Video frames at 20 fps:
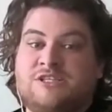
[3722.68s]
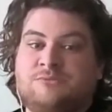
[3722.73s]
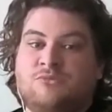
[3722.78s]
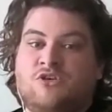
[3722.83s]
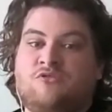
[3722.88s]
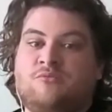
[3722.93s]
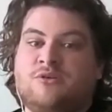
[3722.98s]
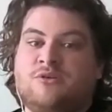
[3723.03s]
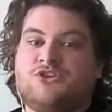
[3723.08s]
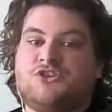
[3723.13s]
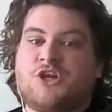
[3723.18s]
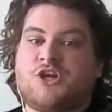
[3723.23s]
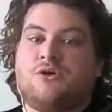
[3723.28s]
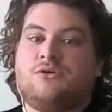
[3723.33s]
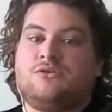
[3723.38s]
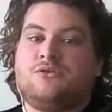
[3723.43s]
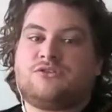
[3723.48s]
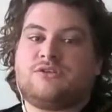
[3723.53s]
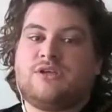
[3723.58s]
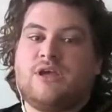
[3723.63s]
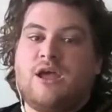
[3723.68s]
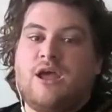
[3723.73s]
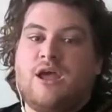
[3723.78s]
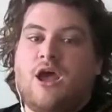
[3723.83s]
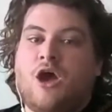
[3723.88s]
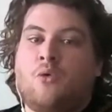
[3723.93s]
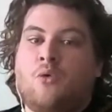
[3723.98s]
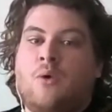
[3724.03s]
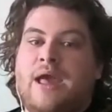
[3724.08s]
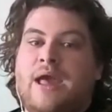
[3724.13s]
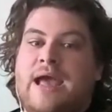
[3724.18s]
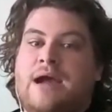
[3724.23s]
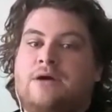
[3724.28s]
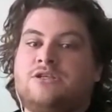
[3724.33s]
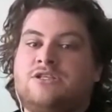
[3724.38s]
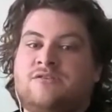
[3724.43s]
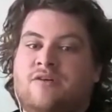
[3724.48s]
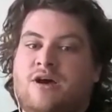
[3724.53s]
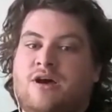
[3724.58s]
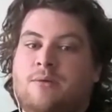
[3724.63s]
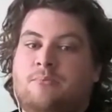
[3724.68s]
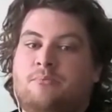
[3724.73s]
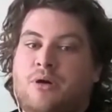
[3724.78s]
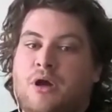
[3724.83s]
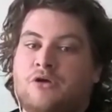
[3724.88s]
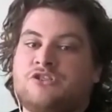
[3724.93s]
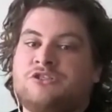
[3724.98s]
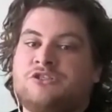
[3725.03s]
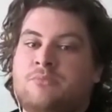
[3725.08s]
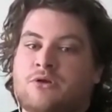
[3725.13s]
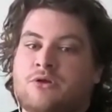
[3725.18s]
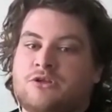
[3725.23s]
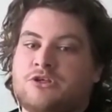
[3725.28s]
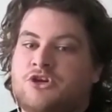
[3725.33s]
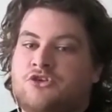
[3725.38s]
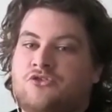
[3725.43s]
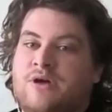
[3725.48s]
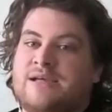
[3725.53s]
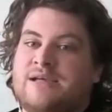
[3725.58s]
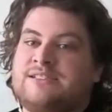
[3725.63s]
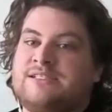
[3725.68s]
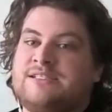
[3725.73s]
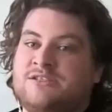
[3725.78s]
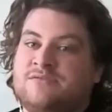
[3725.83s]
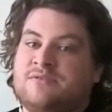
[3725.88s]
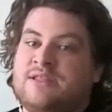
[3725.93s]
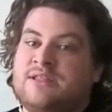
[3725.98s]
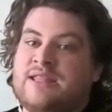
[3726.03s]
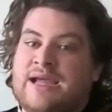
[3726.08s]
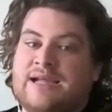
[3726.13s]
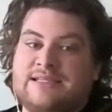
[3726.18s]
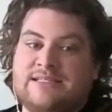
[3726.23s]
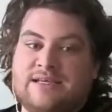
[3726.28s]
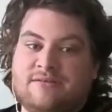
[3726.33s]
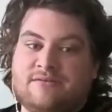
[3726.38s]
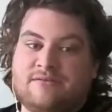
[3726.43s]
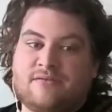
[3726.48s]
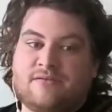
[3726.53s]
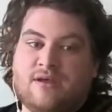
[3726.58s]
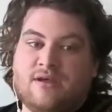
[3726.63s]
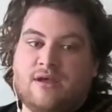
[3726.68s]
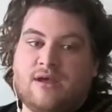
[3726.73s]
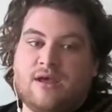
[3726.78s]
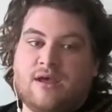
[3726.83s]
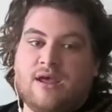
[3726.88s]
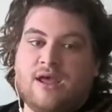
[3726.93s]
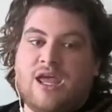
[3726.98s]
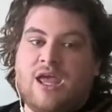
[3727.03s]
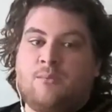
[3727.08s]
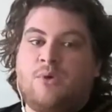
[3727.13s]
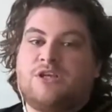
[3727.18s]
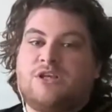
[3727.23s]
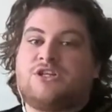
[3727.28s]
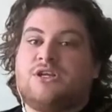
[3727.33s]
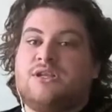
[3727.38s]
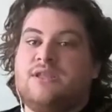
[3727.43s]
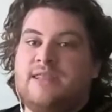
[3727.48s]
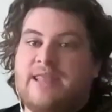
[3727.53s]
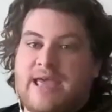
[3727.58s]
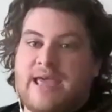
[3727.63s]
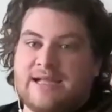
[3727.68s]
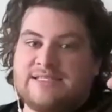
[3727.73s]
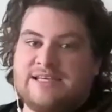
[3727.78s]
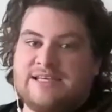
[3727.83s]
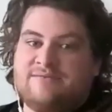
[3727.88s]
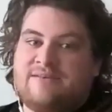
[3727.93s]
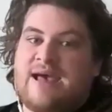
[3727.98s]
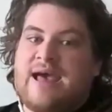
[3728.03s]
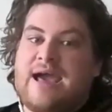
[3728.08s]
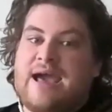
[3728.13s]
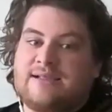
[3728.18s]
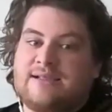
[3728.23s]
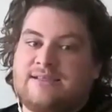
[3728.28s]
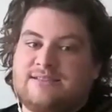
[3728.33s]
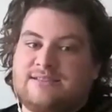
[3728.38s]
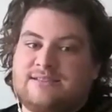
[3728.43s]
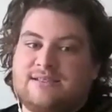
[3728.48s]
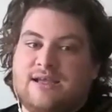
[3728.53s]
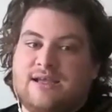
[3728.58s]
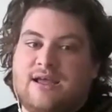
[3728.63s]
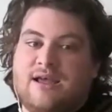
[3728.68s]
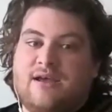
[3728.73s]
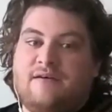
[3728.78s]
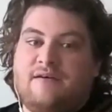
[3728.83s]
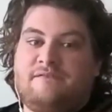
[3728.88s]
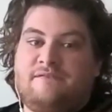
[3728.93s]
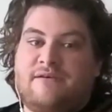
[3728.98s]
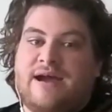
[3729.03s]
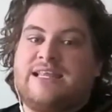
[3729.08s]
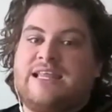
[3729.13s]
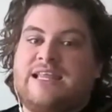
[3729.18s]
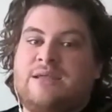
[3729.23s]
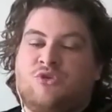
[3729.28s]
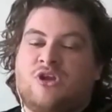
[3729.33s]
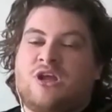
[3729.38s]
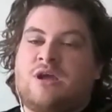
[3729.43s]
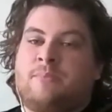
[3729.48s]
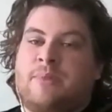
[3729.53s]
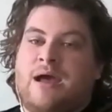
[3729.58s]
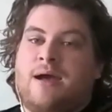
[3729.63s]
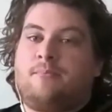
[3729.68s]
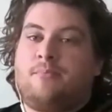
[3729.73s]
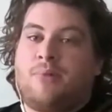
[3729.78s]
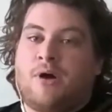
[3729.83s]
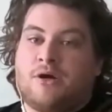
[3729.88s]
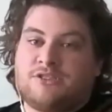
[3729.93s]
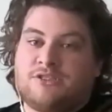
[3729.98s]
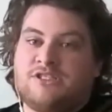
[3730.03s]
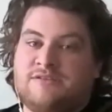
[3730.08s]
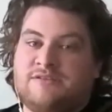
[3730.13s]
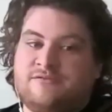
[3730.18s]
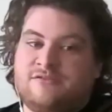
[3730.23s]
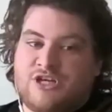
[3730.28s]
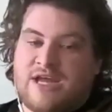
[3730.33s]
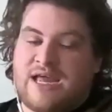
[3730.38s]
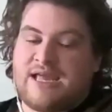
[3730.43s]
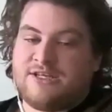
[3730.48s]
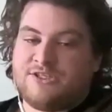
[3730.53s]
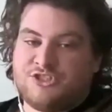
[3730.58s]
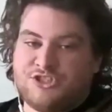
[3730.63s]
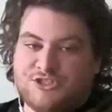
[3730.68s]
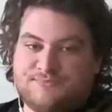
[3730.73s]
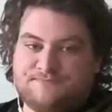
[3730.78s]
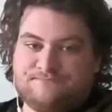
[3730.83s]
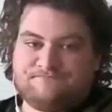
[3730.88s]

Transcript: movement shows a way out of our postmodern crisis of the negative, in which negative acts finally bring about positive change.